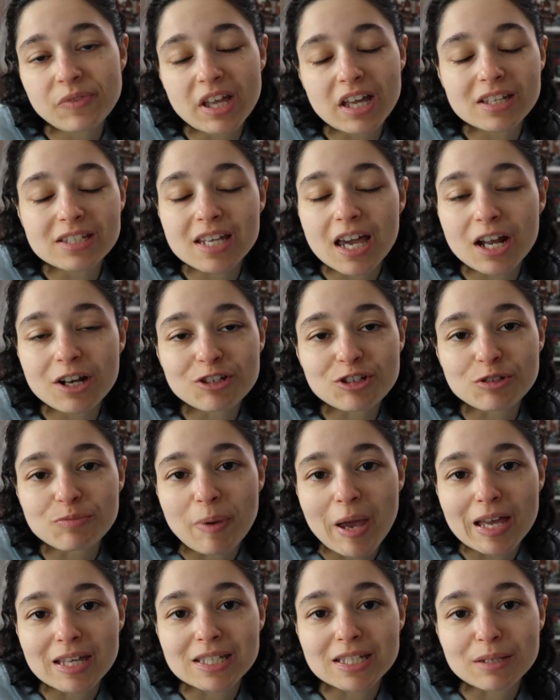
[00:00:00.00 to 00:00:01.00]
it's kind of just
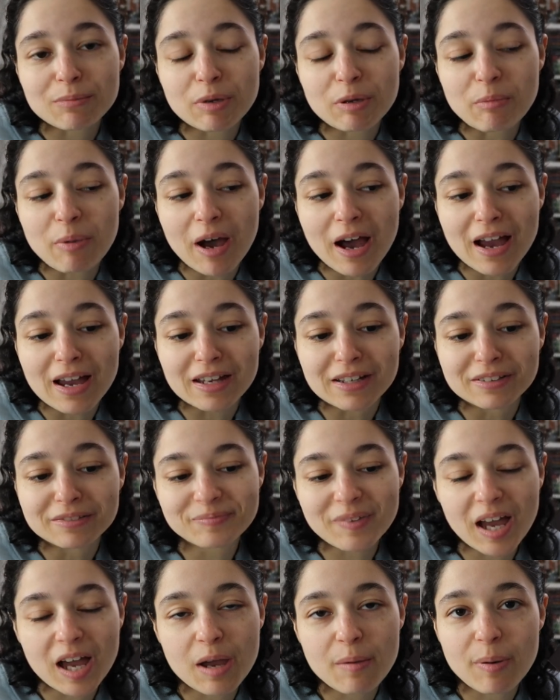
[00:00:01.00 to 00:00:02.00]
passing me by.
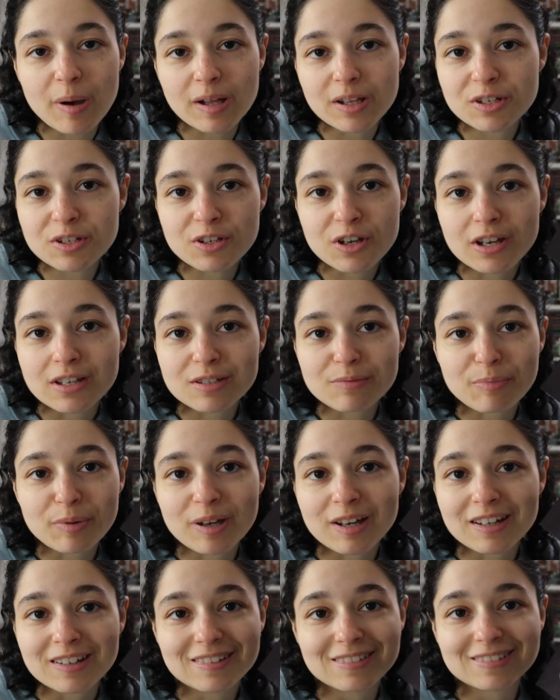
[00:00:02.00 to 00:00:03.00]
I apologize,
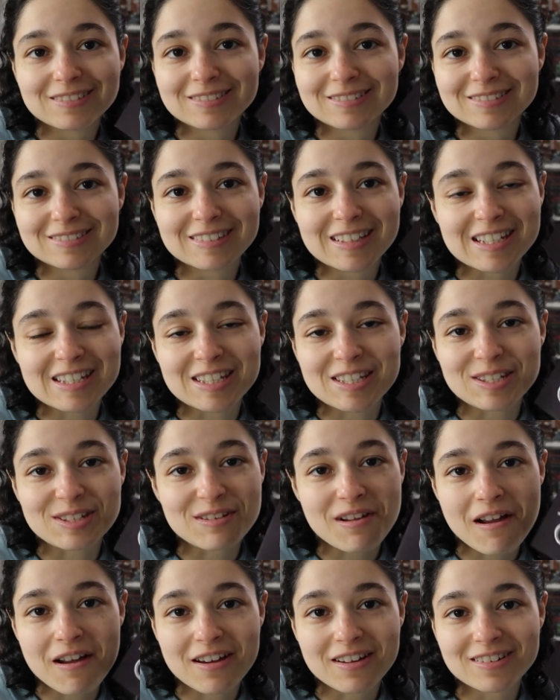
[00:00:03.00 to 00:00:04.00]
but this is
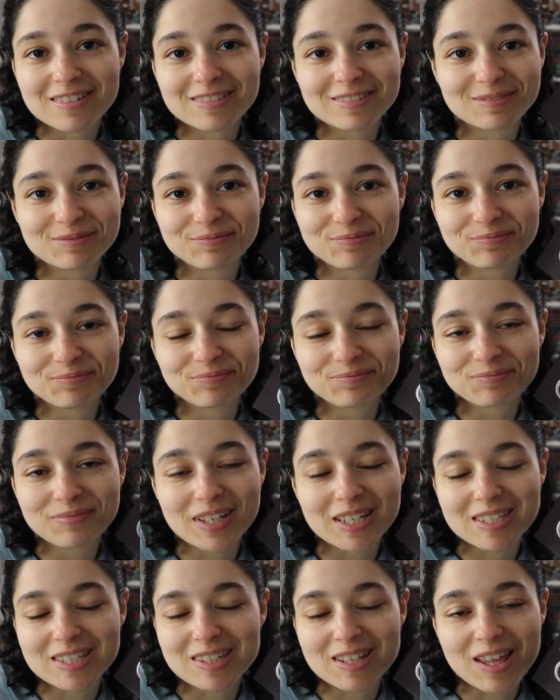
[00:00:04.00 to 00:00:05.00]
not,
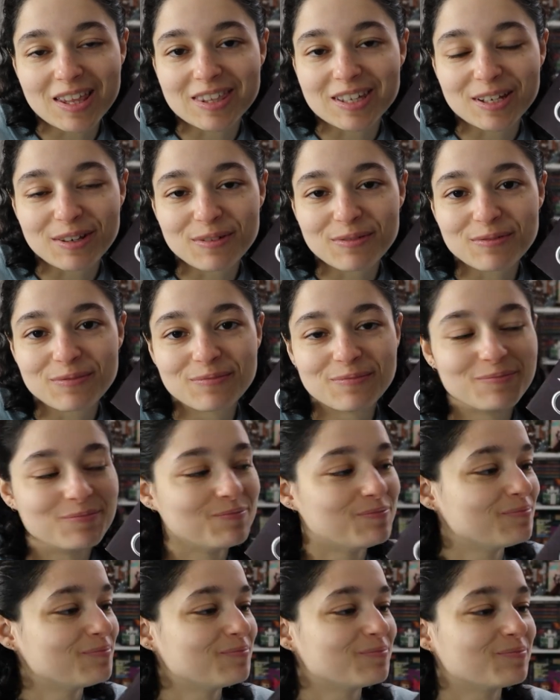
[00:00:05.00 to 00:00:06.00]
it's nothing.
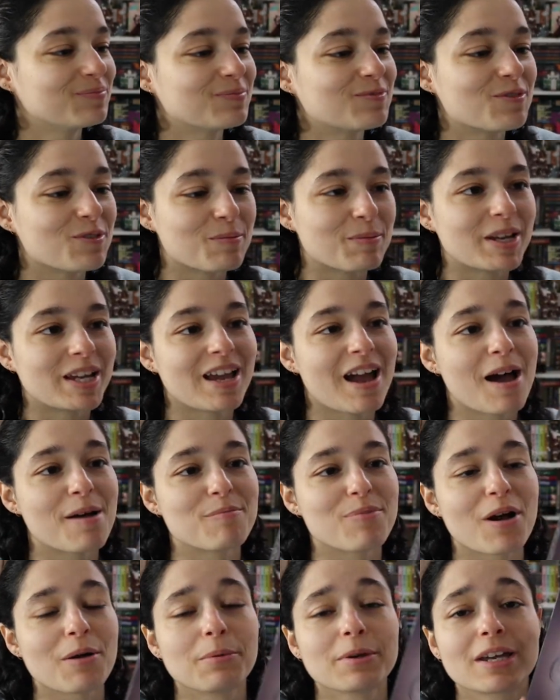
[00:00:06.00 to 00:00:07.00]
For me,
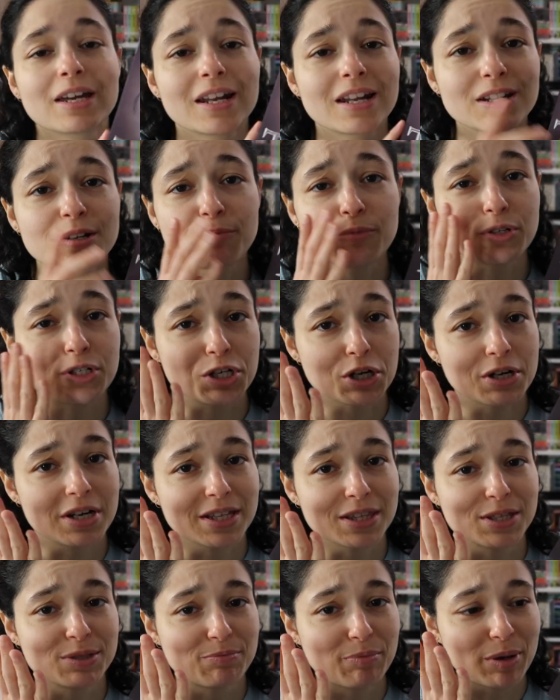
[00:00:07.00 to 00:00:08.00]
I'm probably gonna end up
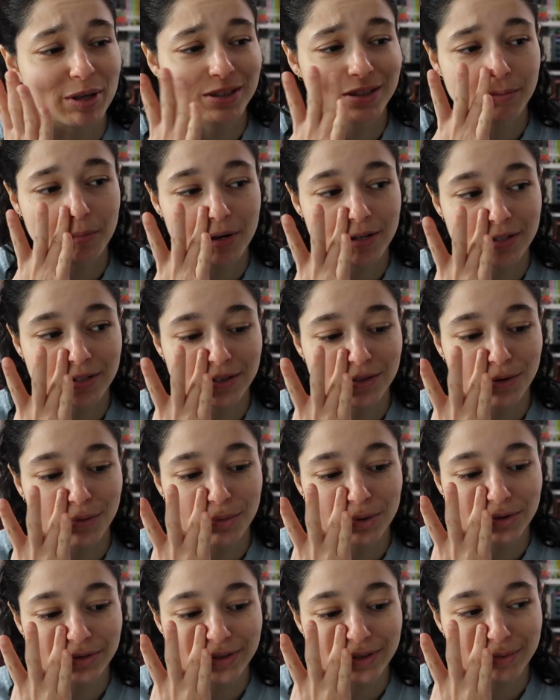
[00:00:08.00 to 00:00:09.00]
returning this book to Barnes &
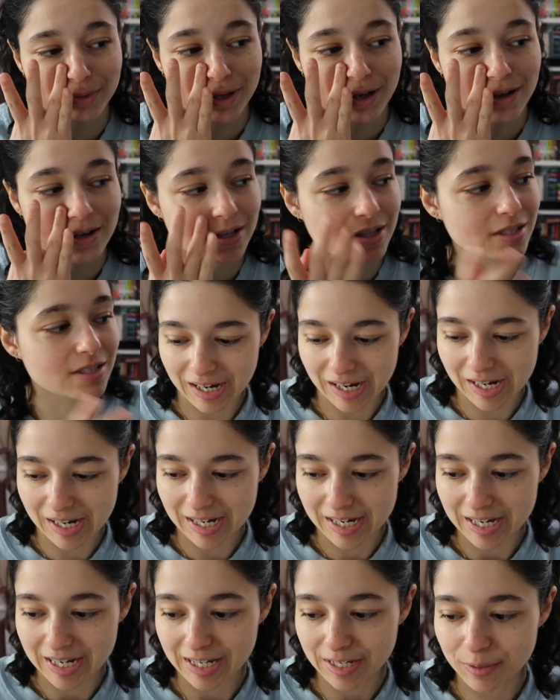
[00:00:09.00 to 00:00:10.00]
Noble, to be honest.
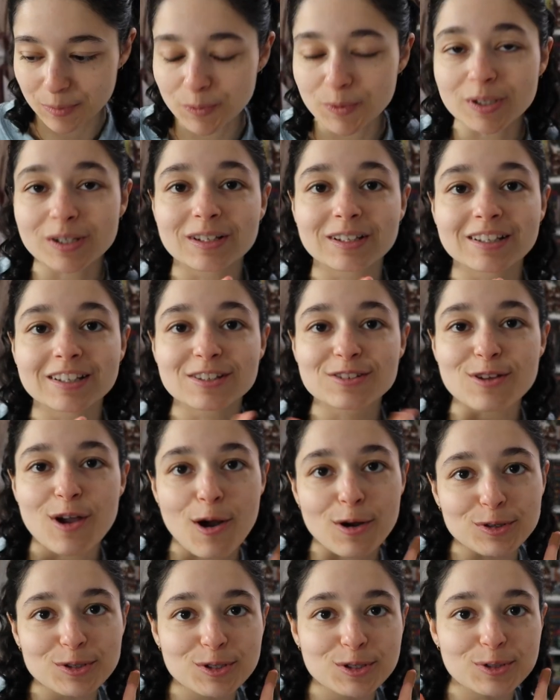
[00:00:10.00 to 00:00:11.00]
I will
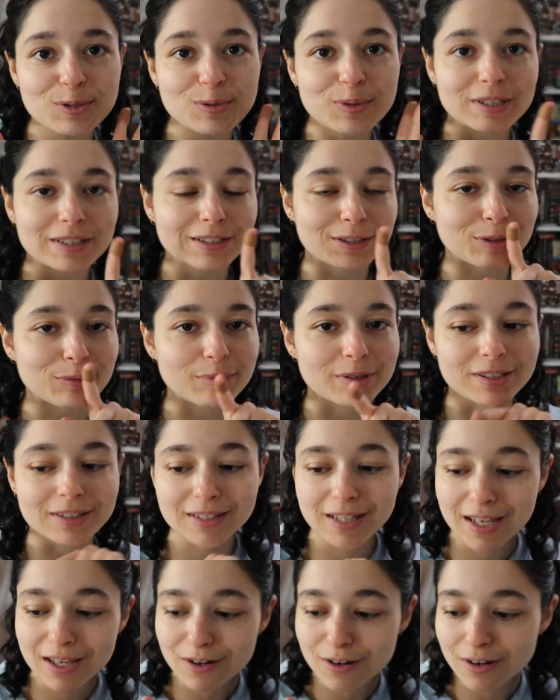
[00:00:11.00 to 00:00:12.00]
talk to you a little bit
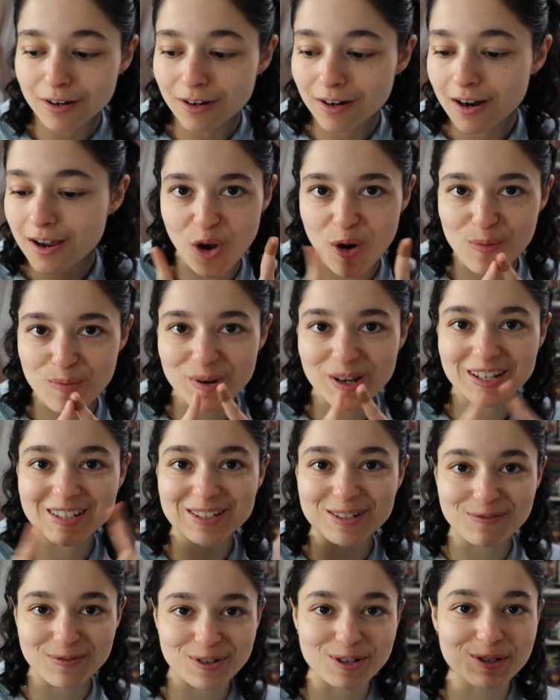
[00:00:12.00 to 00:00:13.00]
later, hoping
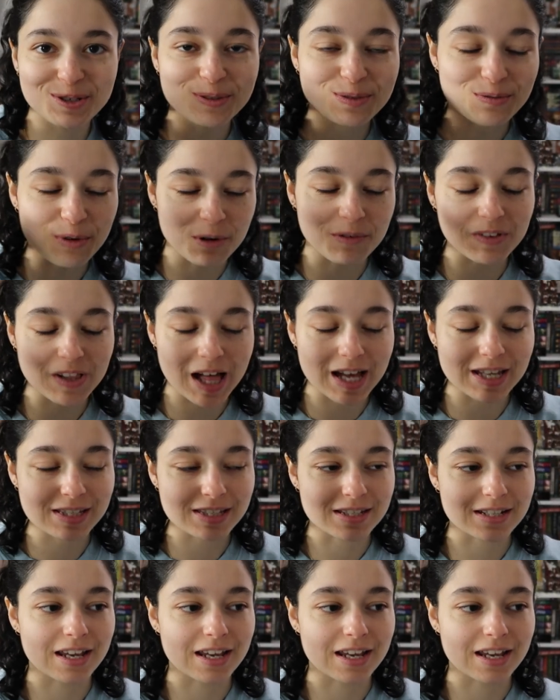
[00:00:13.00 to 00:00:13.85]
to finish Throne of Glass